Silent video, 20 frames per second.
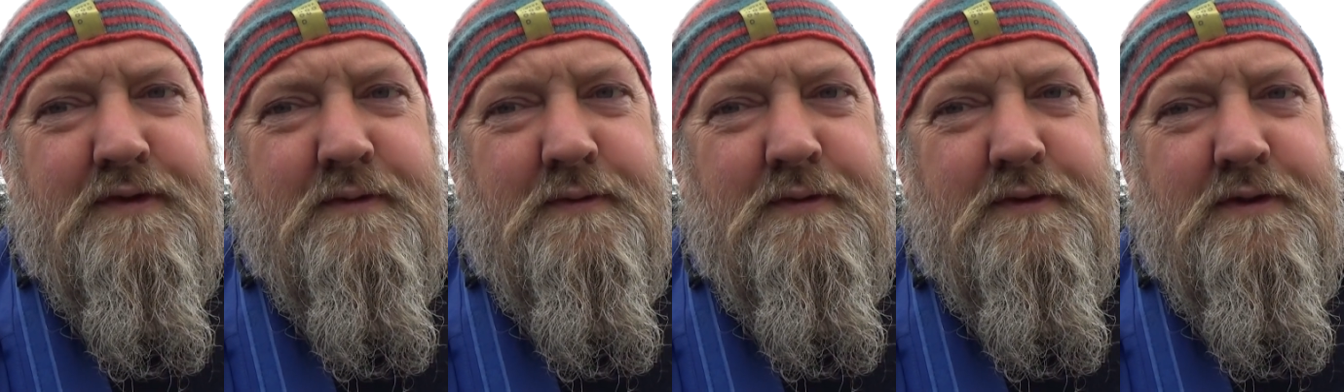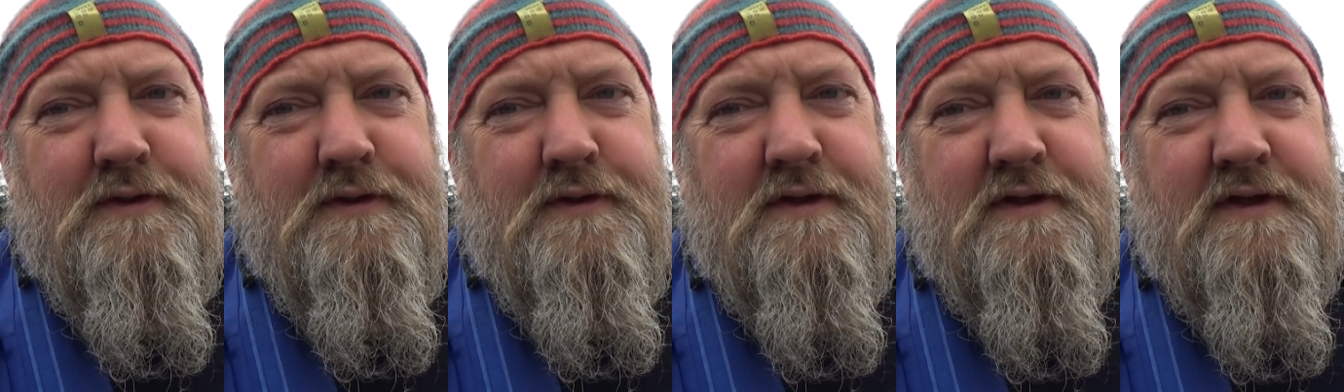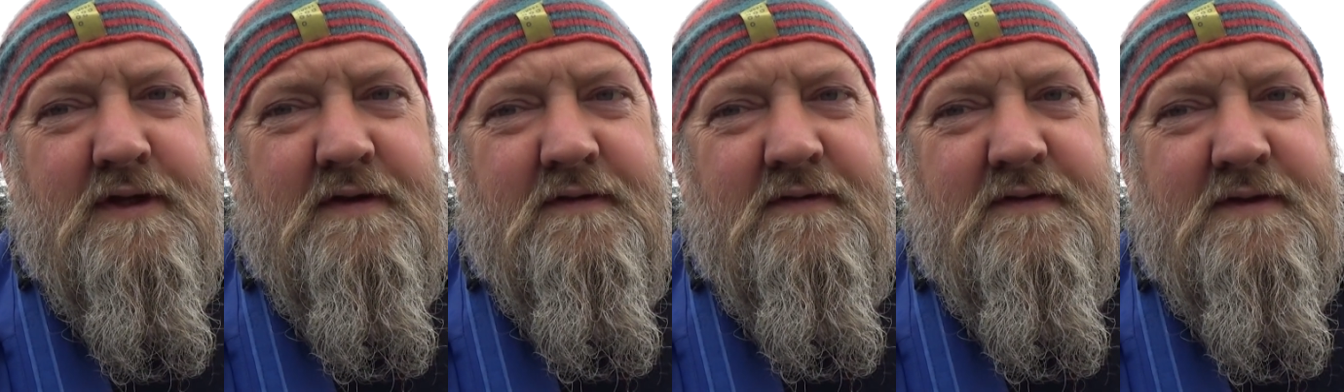what your
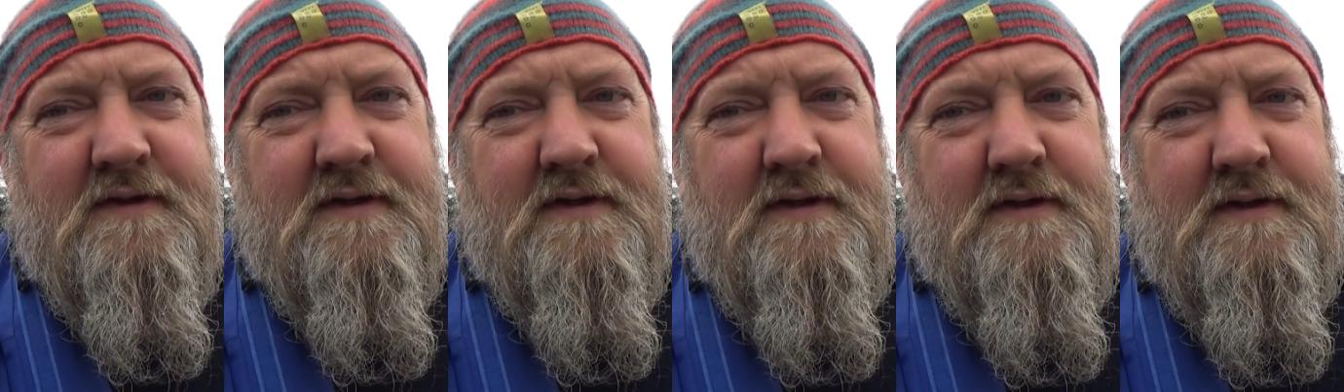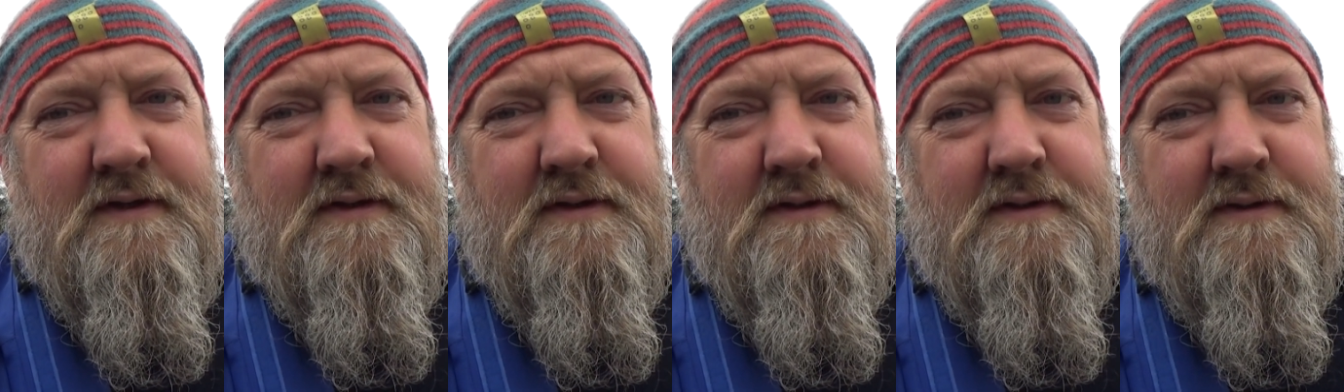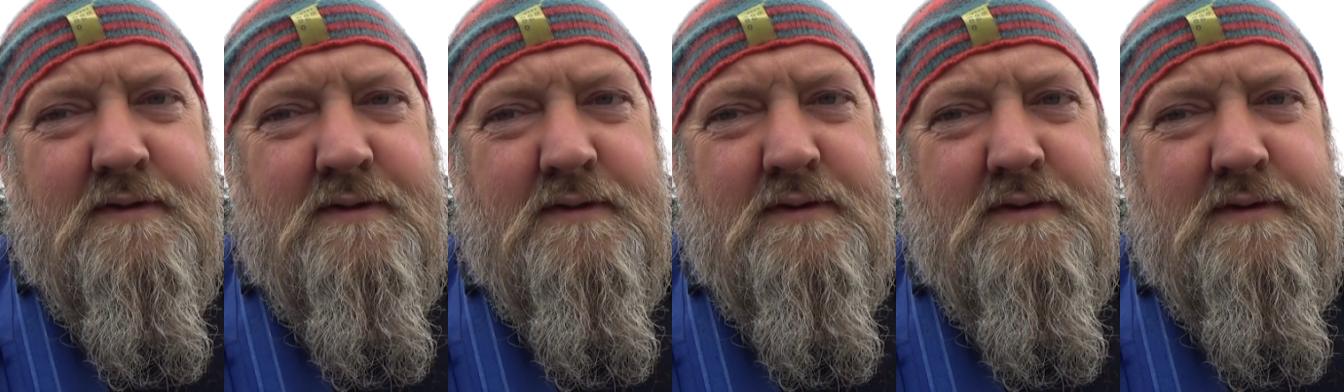gifts are,
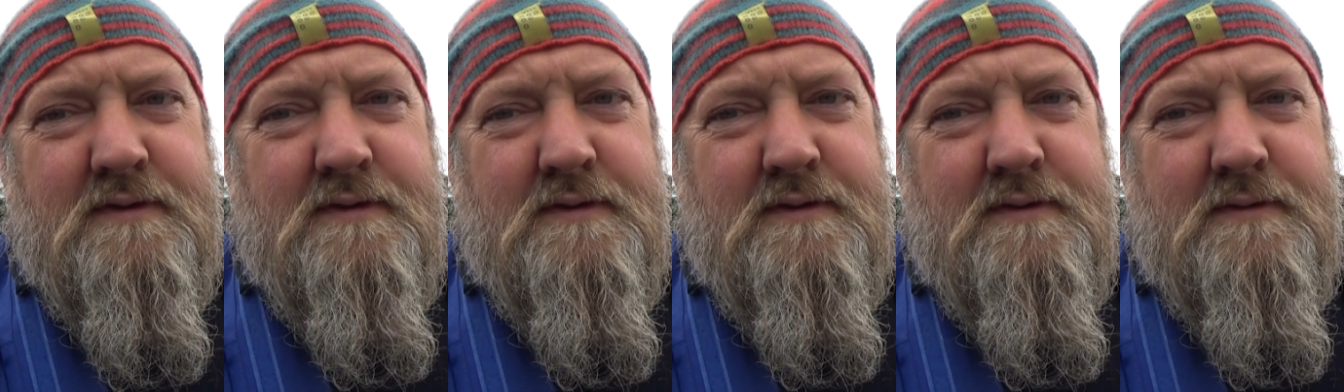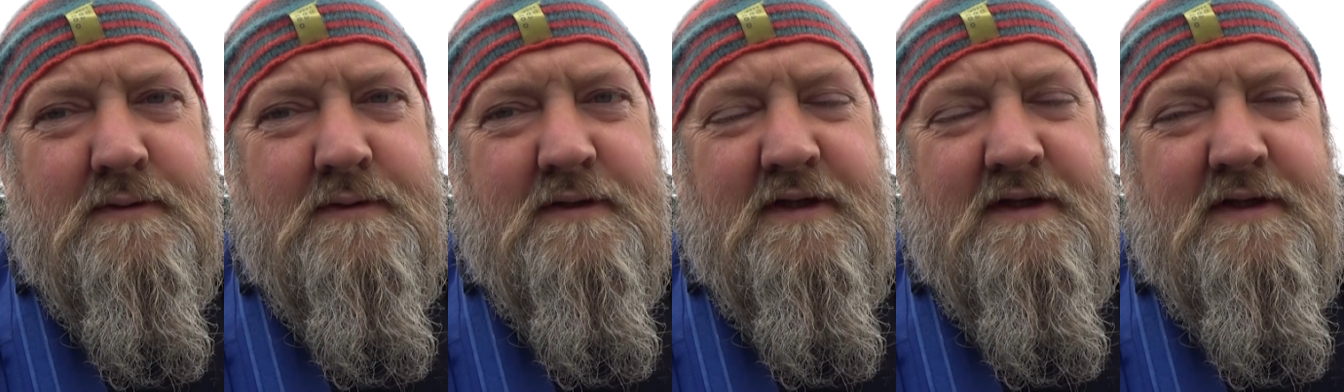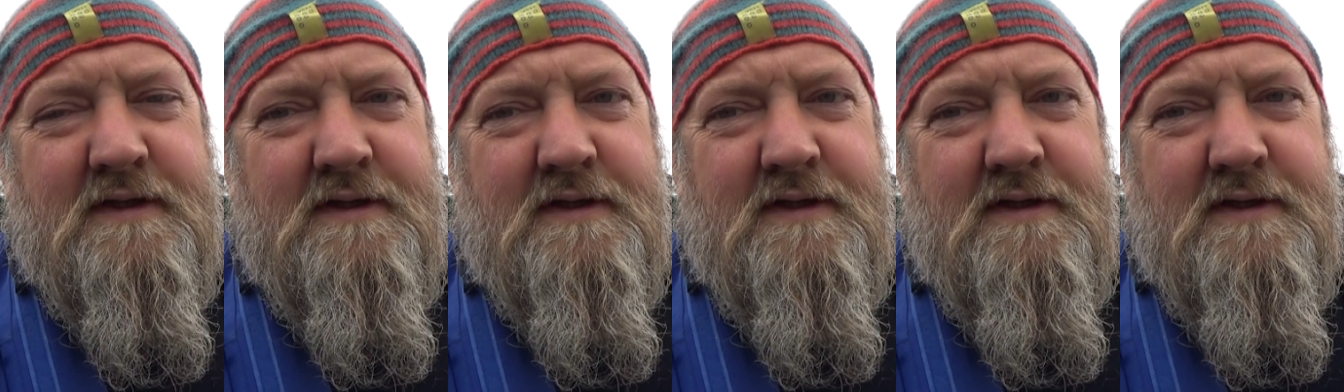why
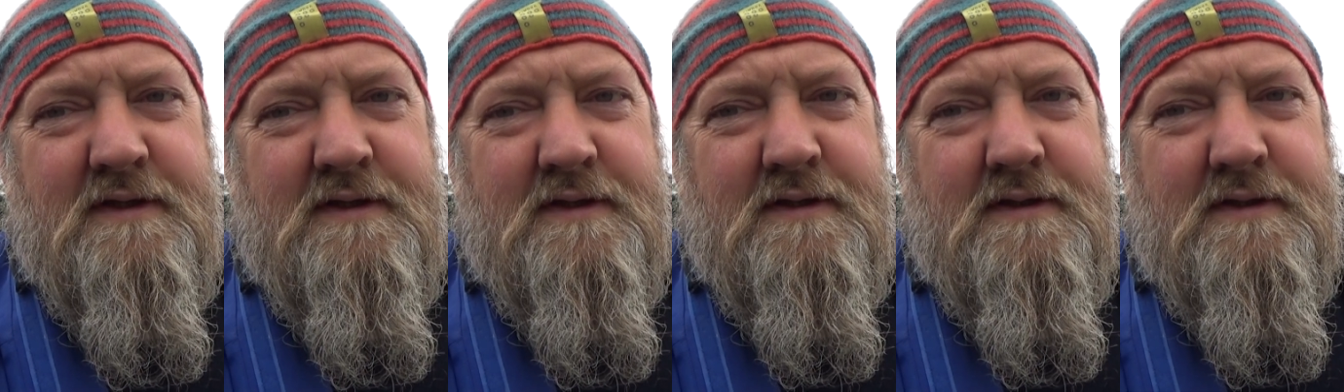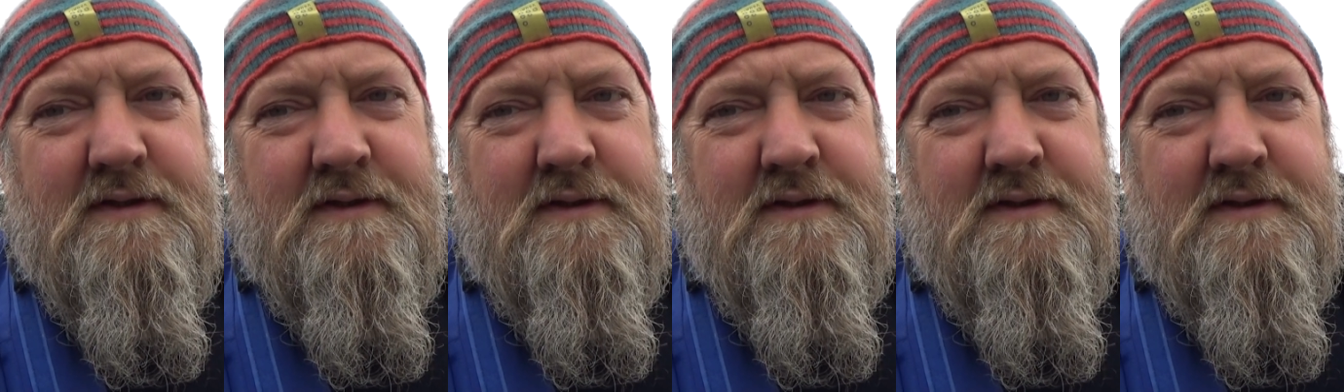you're here,